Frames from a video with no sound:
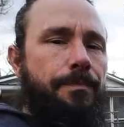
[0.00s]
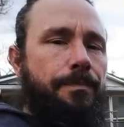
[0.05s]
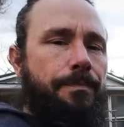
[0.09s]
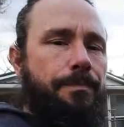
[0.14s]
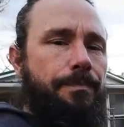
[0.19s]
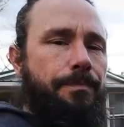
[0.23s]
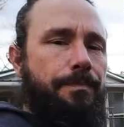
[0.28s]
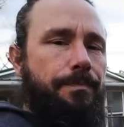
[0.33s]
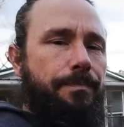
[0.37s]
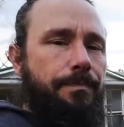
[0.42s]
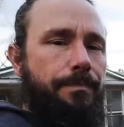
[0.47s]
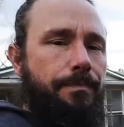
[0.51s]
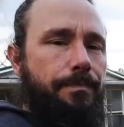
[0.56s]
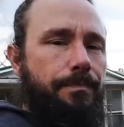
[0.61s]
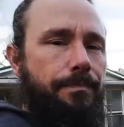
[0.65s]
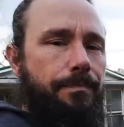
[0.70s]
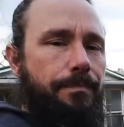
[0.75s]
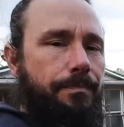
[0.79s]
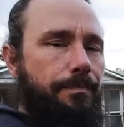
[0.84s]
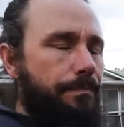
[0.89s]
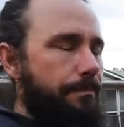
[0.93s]

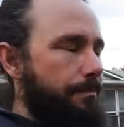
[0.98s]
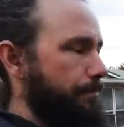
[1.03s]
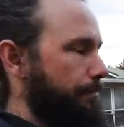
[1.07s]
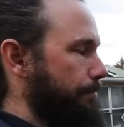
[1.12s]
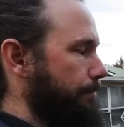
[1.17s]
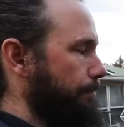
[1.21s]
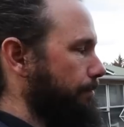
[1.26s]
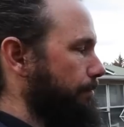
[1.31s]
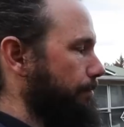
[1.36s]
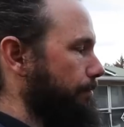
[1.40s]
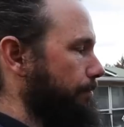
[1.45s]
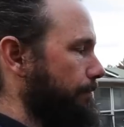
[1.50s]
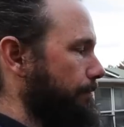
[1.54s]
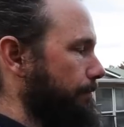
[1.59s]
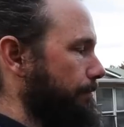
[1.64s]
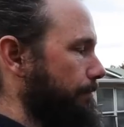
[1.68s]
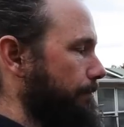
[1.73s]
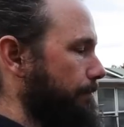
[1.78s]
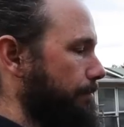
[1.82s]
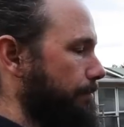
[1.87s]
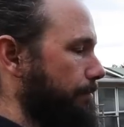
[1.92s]

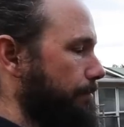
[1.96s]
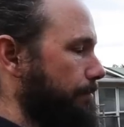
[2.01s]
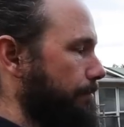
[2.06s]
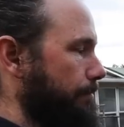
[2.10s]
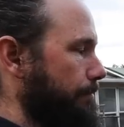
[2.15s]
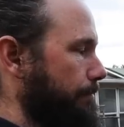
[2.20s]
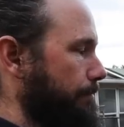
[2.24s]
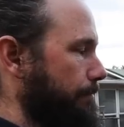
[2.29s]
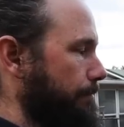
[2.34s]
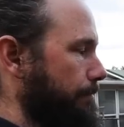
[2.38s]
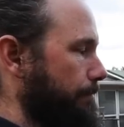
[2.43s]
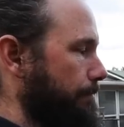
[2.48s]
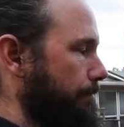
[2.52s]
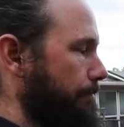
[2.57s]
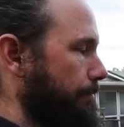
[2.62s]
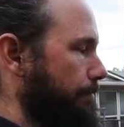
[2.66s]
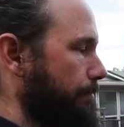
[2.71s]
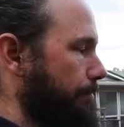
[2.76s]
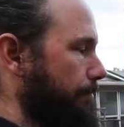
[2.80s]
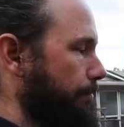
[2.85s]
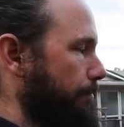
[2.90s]

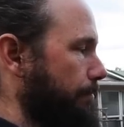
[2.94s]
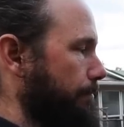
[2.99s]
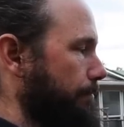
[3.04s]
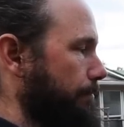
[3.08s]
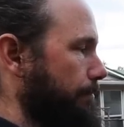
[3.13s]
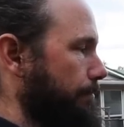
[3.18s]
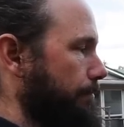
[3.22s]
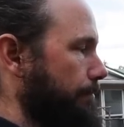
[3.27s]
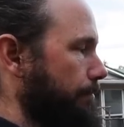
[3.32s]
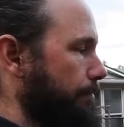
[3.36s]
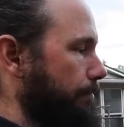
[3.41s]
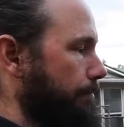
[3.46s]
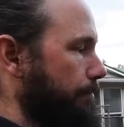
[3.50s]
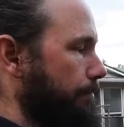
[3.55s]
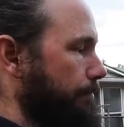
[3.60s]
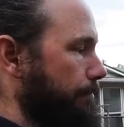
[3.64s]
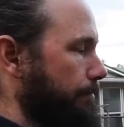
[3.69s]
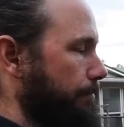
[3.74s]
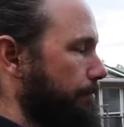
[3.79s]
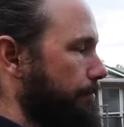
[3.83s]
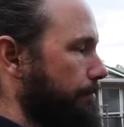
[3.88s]

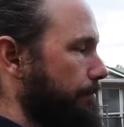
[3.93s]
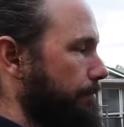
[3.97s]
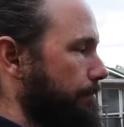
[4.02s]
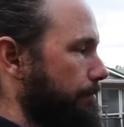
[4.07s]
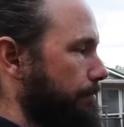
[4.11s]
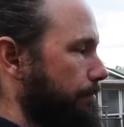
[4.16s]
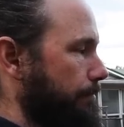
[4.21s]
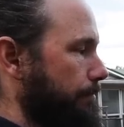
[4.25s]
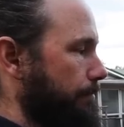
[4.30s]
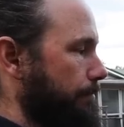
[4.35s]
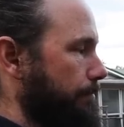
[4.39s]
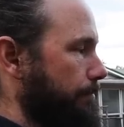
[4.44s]
(silent)